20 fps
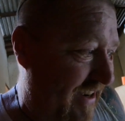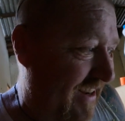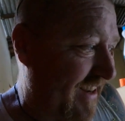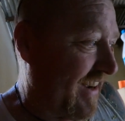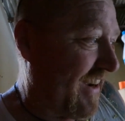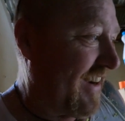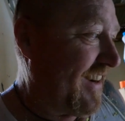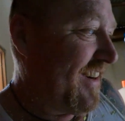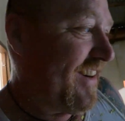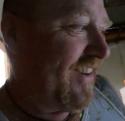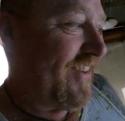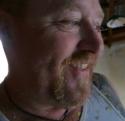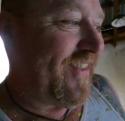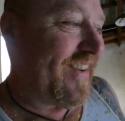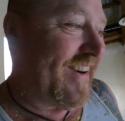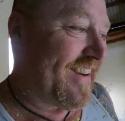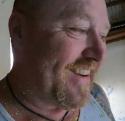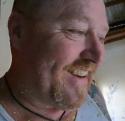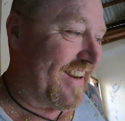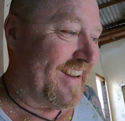rather
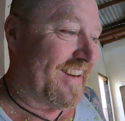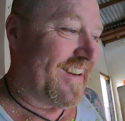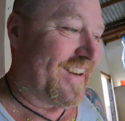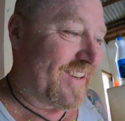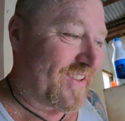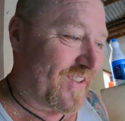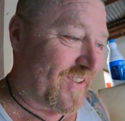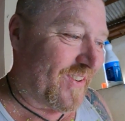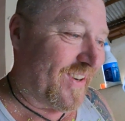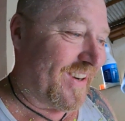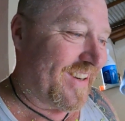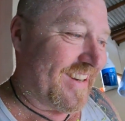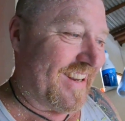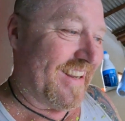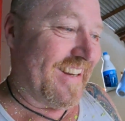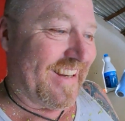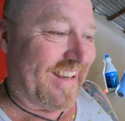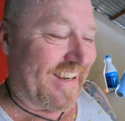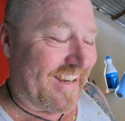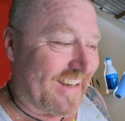run down the toilet
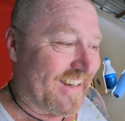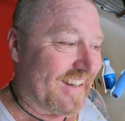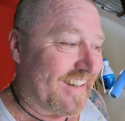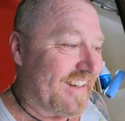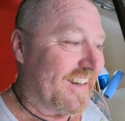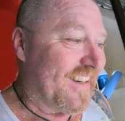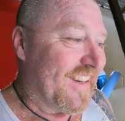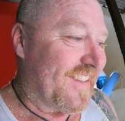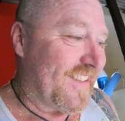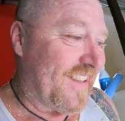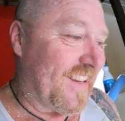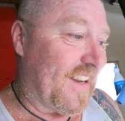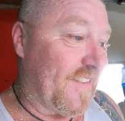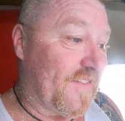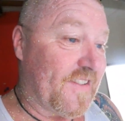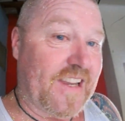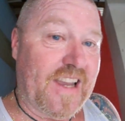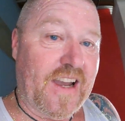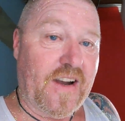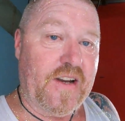down there than
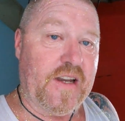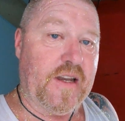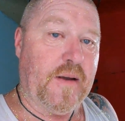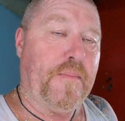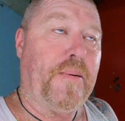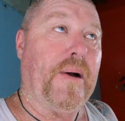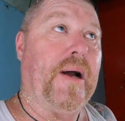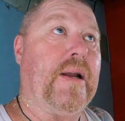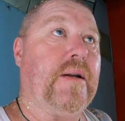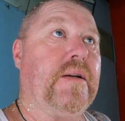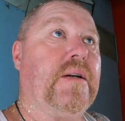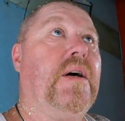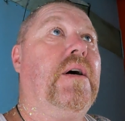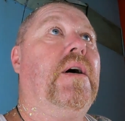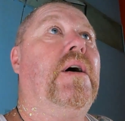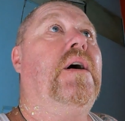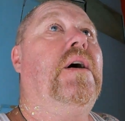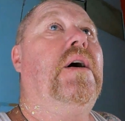have to go here. But